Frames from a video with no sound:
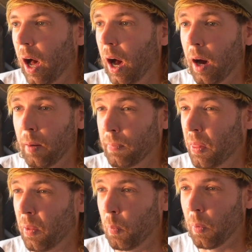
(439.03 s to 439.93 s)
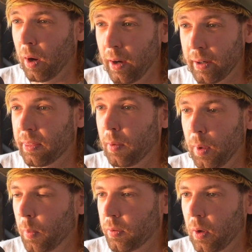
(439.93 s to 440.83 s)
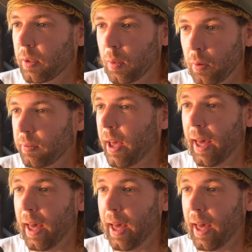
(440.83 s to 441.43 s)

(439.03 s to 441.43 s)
The work that we were doing, there was